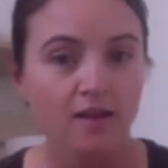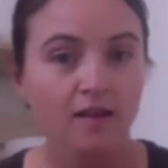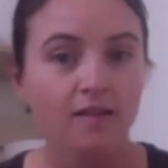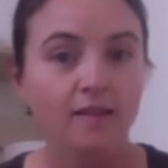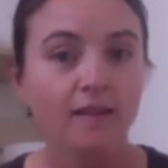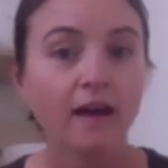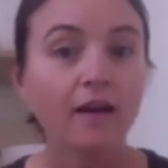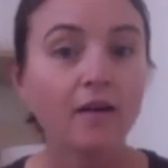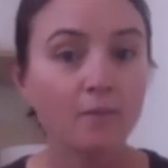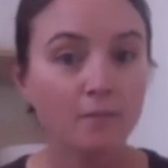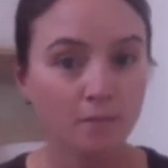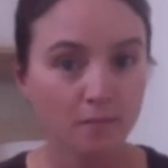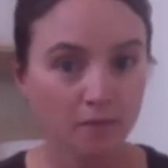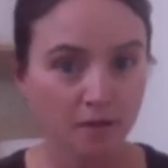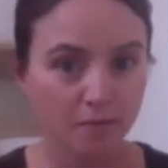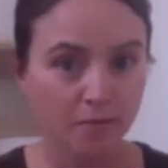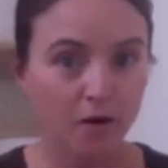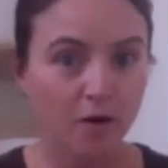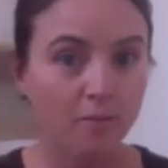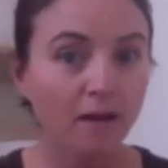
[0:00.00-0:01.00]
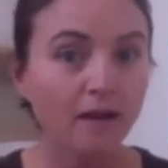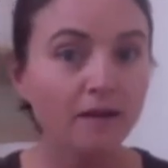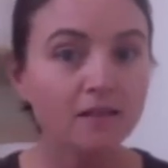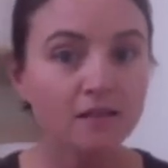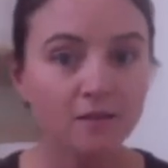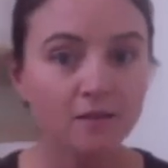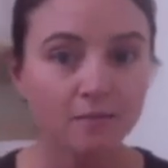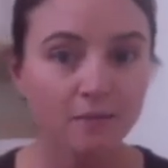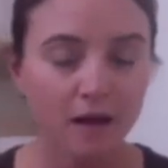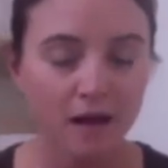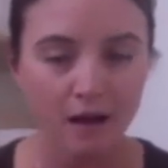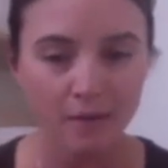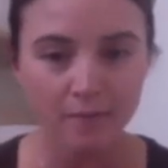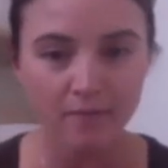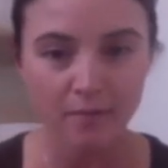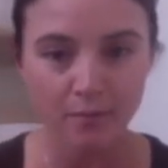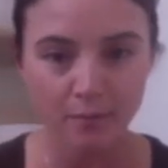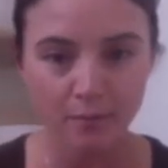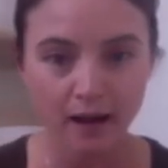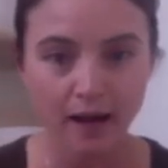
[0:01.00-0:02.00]
that the momentum comes
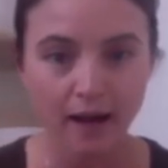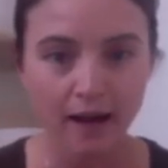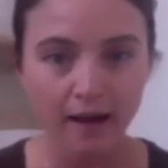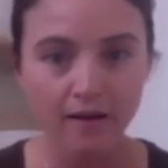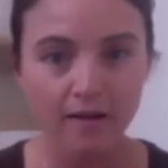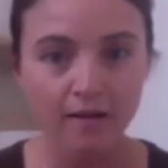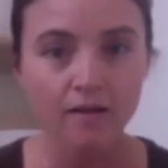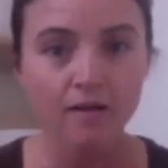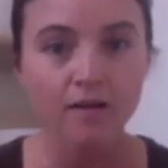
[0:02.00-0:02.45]
back,